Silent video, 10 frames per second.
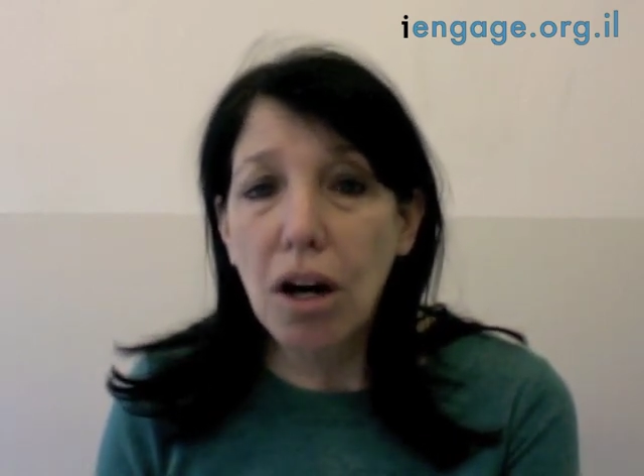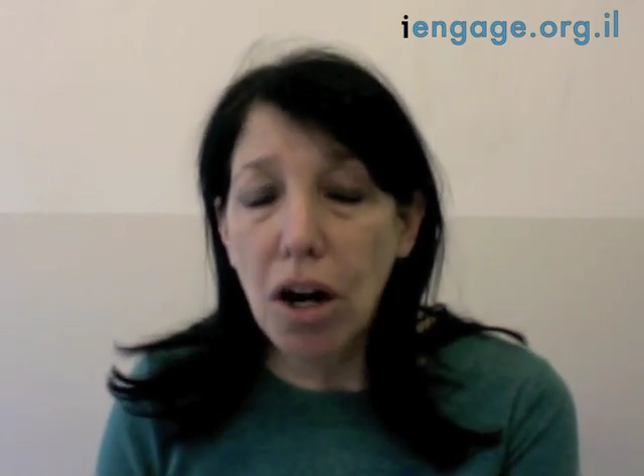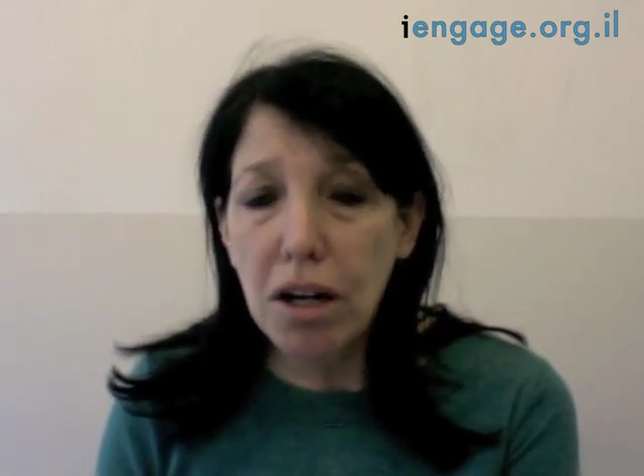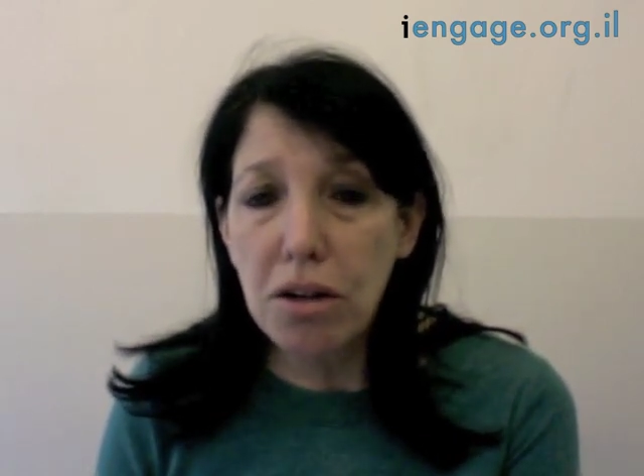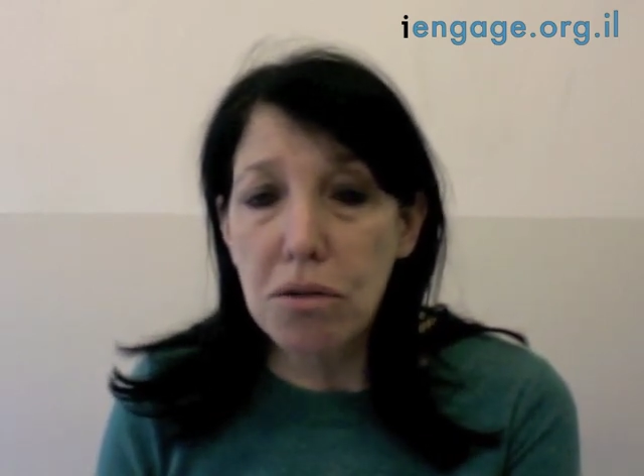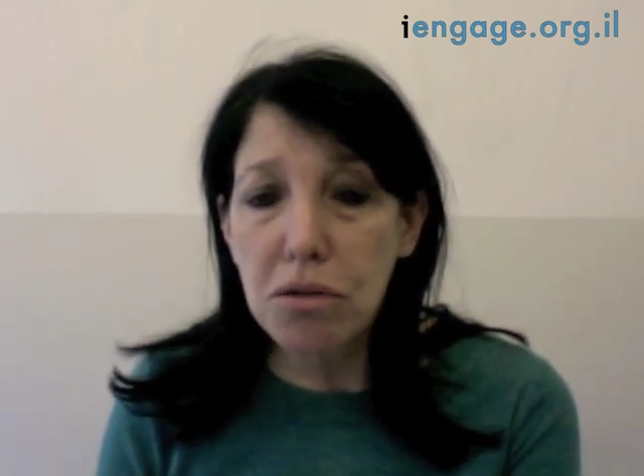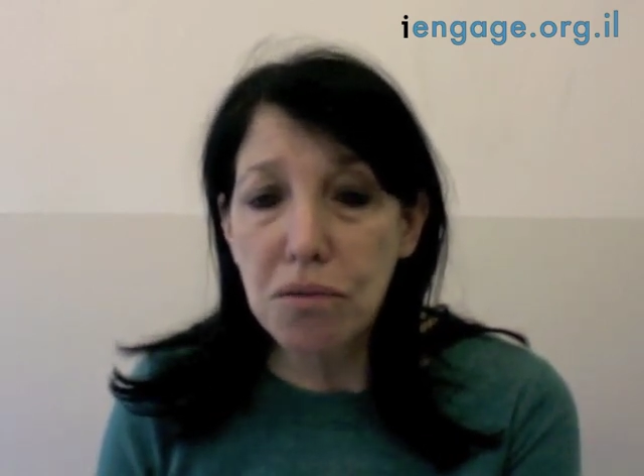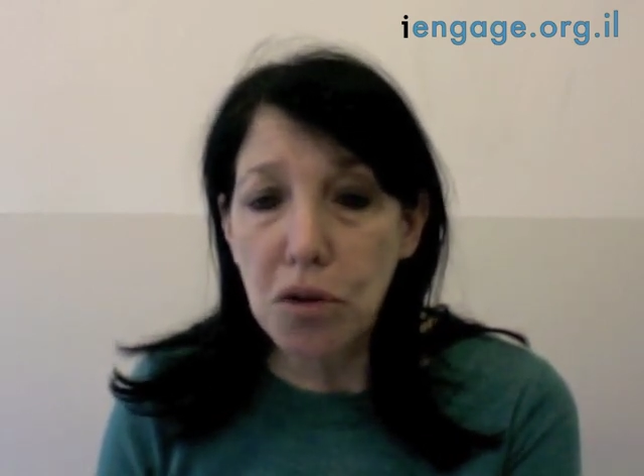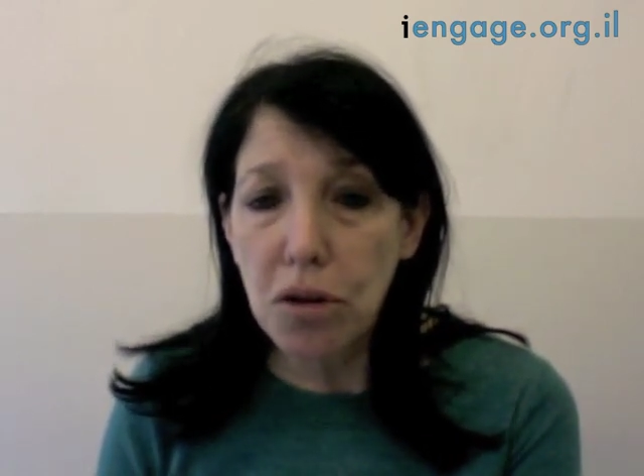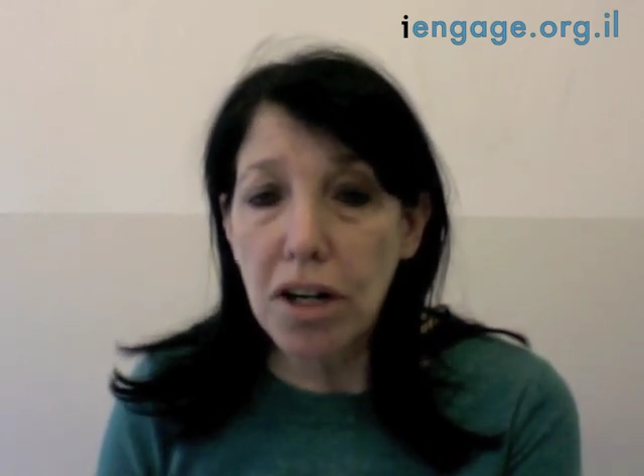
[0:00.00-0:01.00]
argues
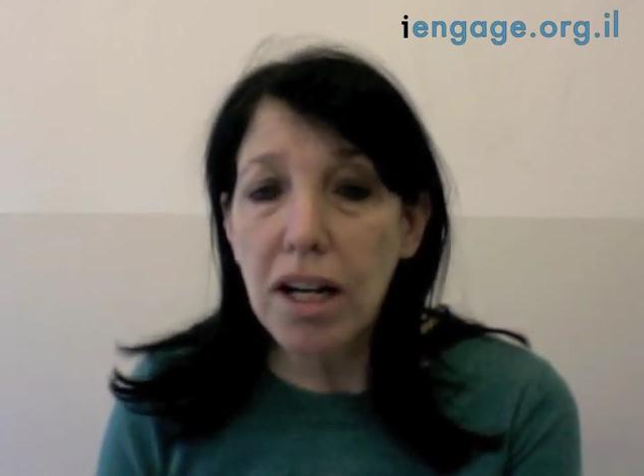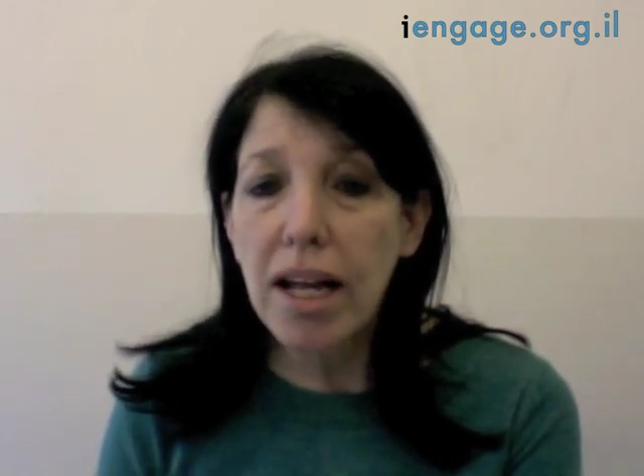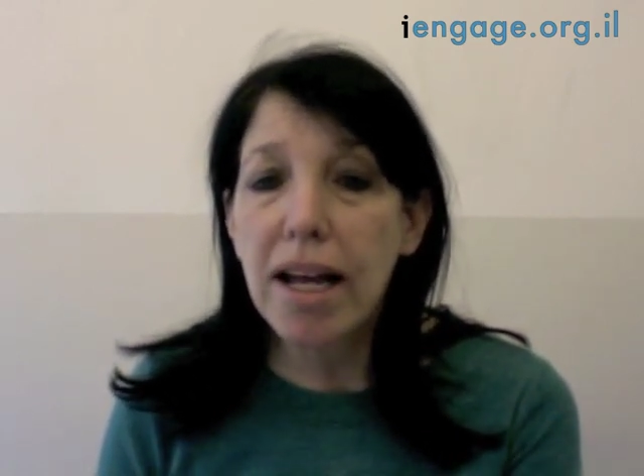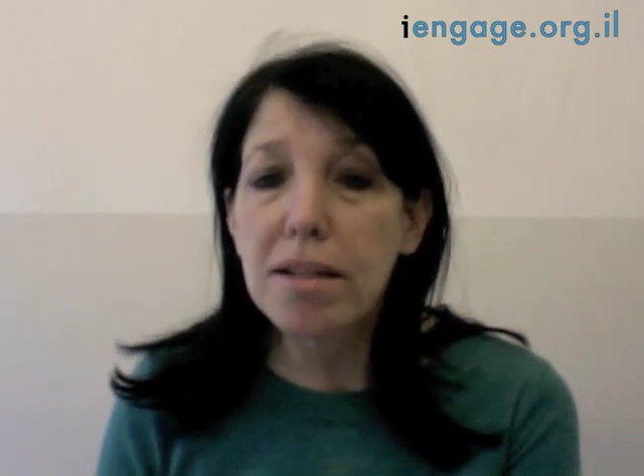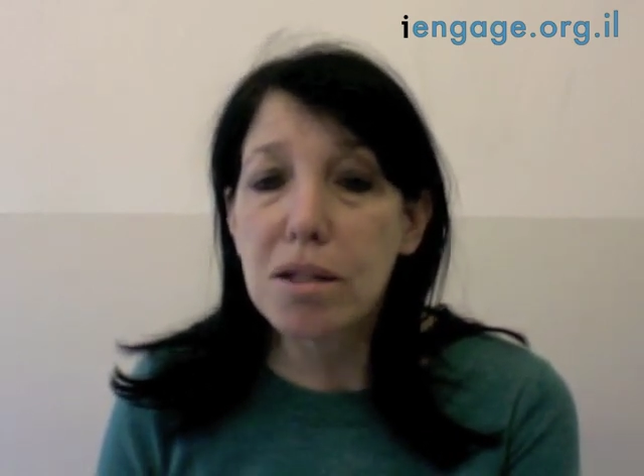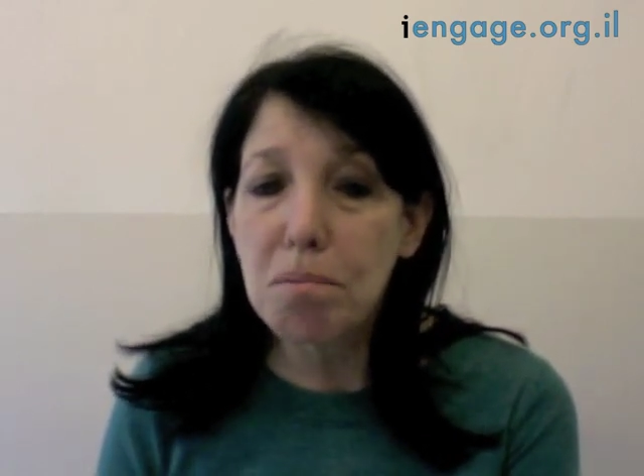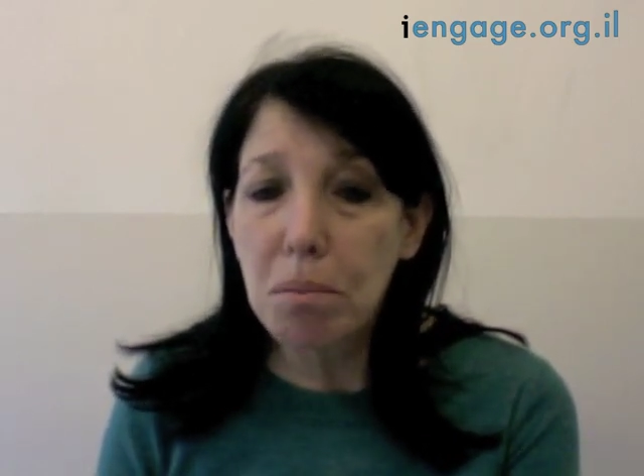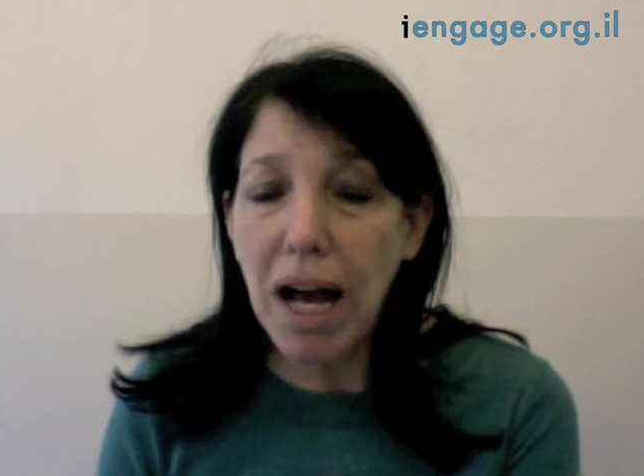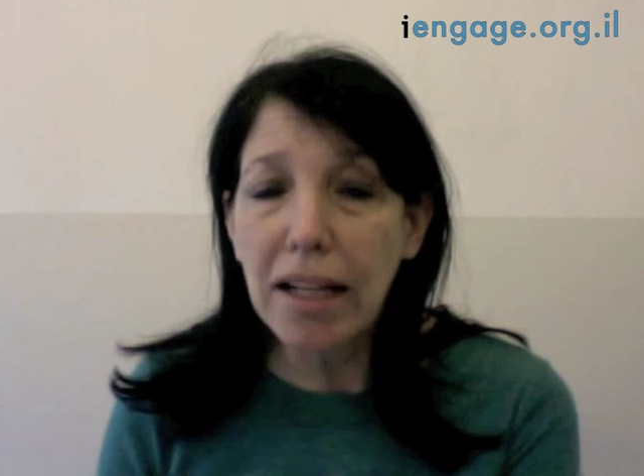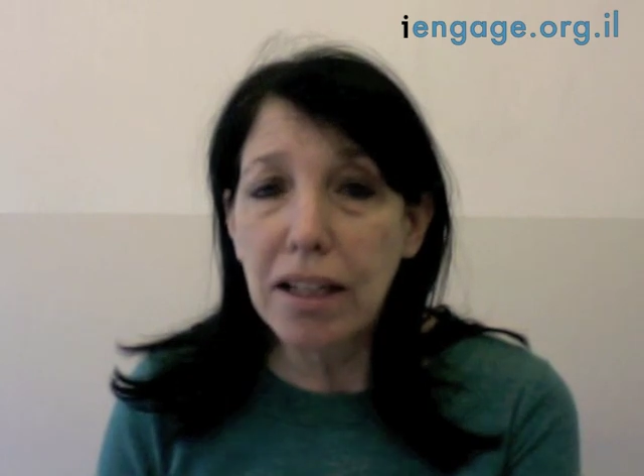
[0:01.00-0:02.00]
for a
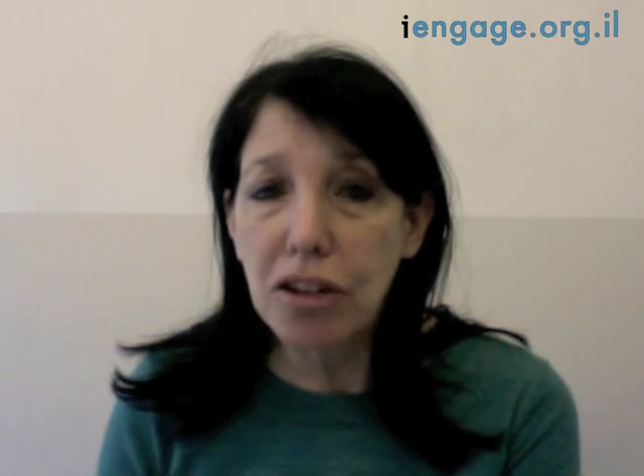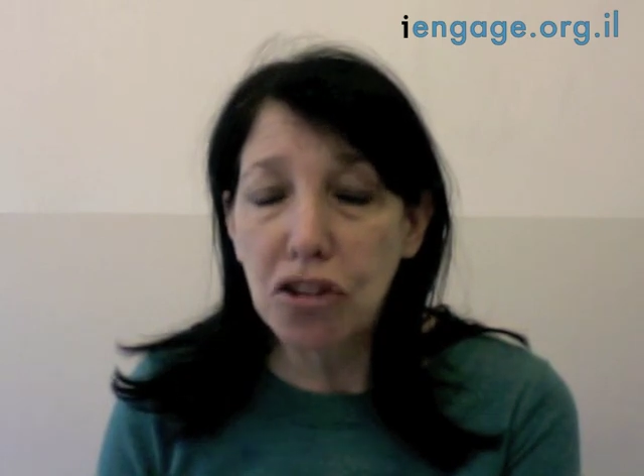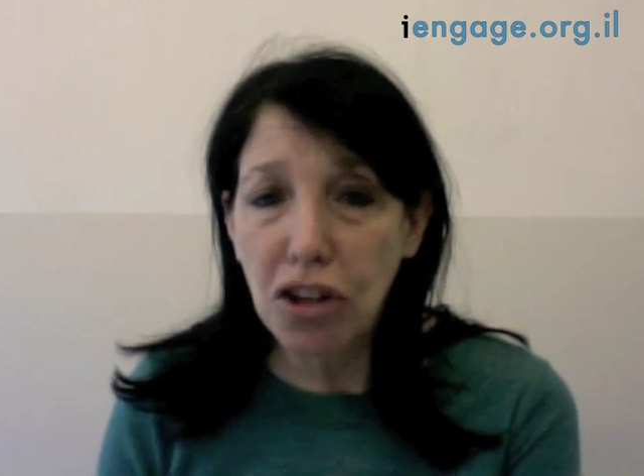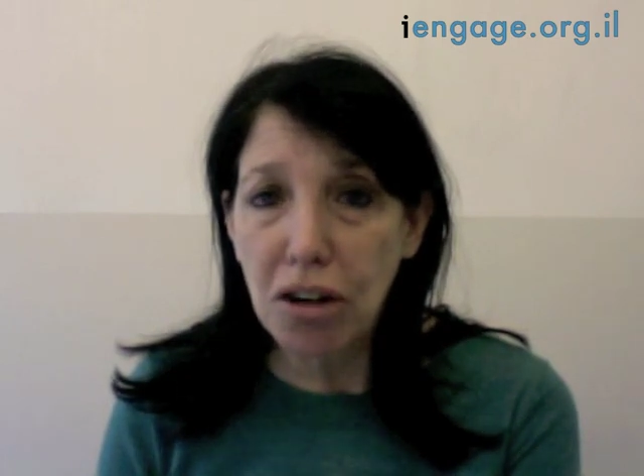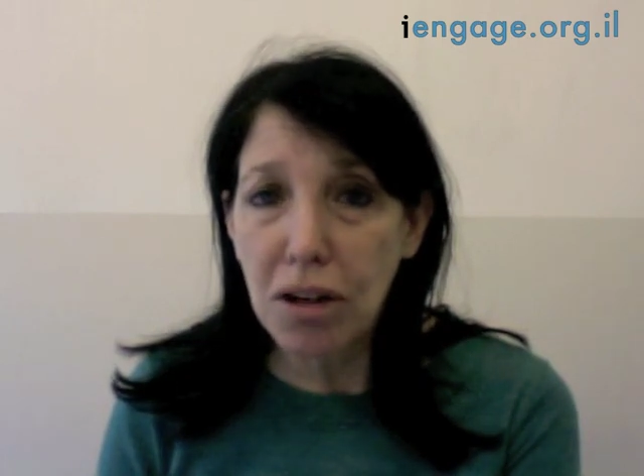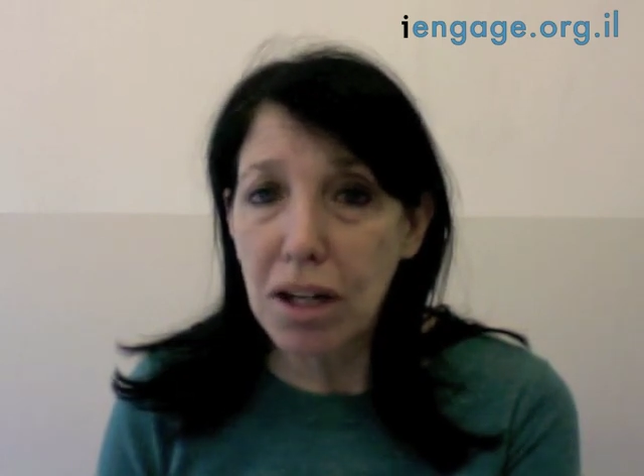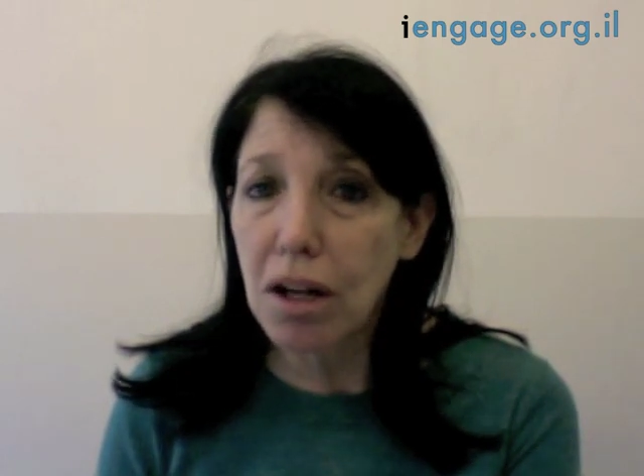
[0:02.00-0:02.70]
symbolic sharing